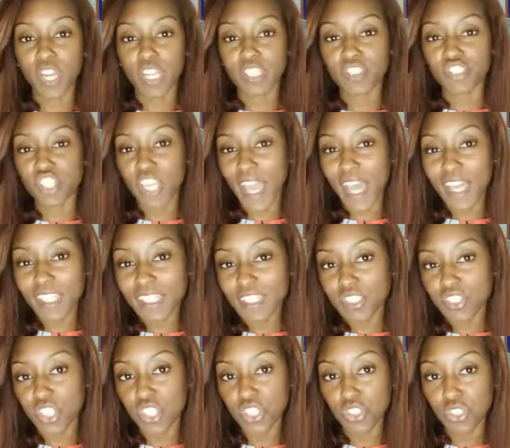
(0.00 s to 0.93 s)
and
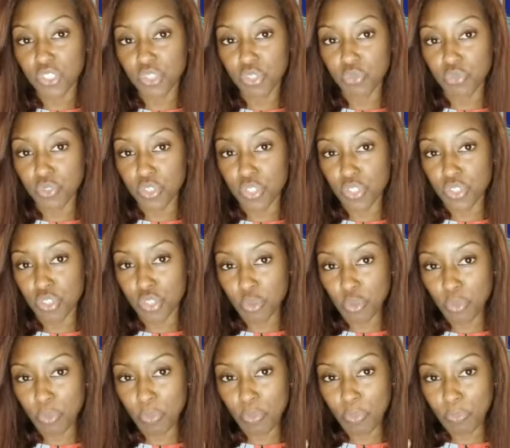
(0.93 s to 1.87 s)
challenging you to
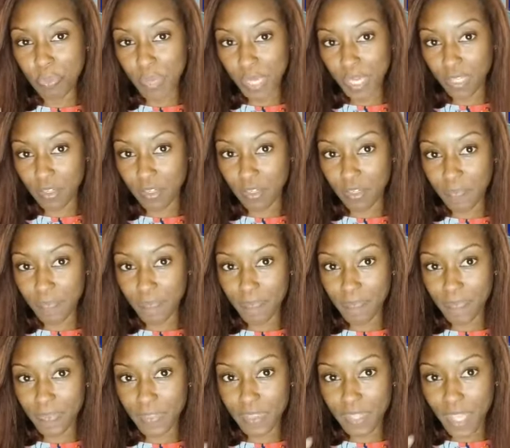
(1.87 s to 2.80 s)
do better.
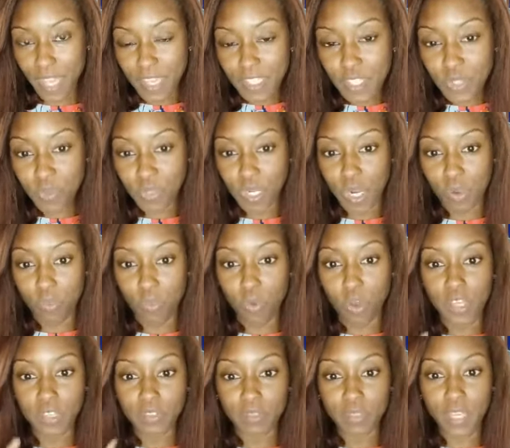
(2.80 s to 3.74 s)
That's what I
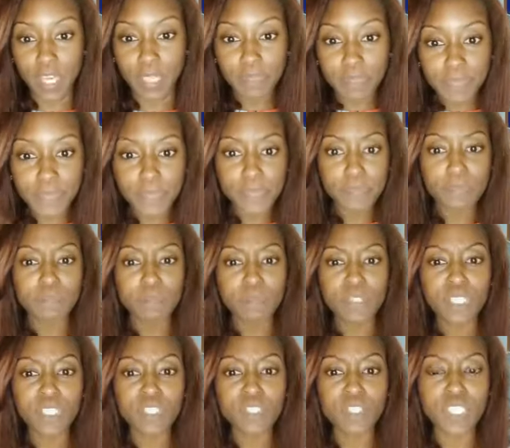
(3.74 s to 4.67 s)
want, okay?
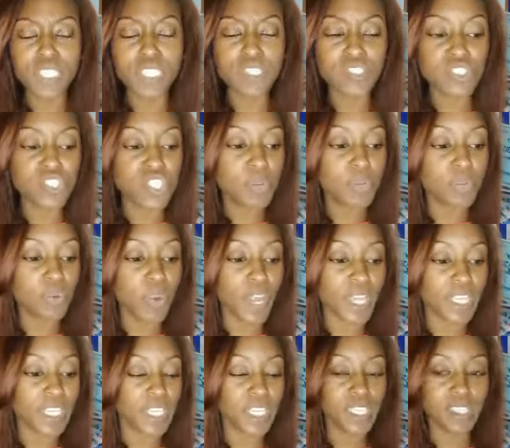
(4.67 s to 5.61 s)
So let's jump
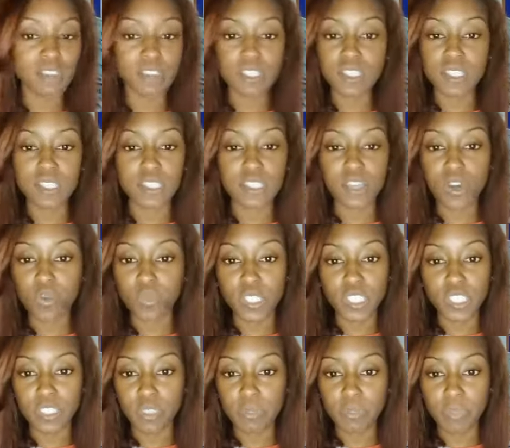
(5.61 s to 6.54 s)
right in. This is only
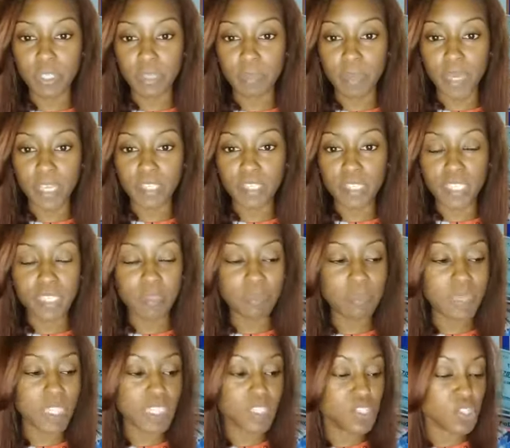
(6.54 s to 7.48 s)
going to be about 10
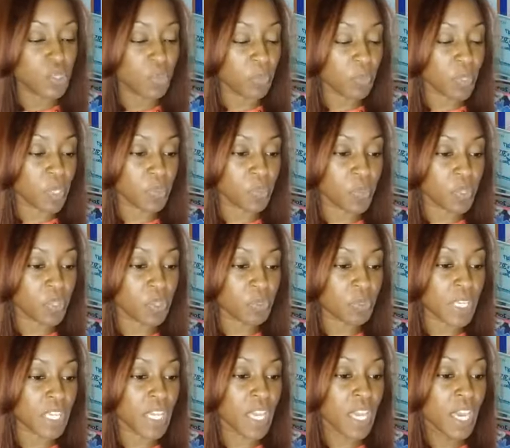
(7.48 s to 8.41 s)
minutes, so bear with
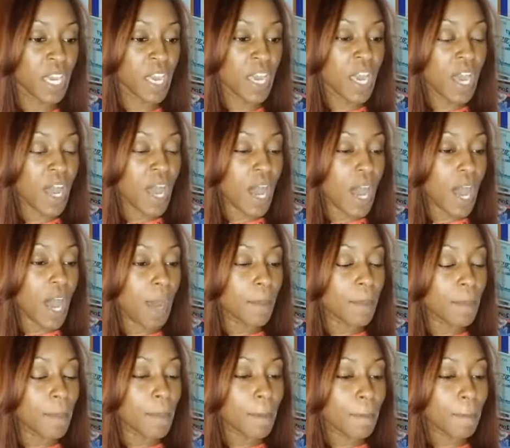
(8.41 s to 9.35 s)
me.
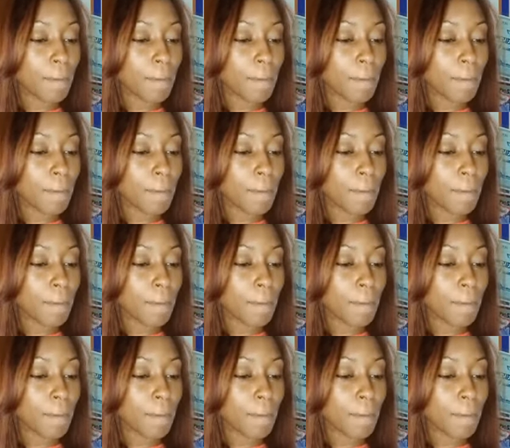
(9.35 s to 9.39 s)
Um,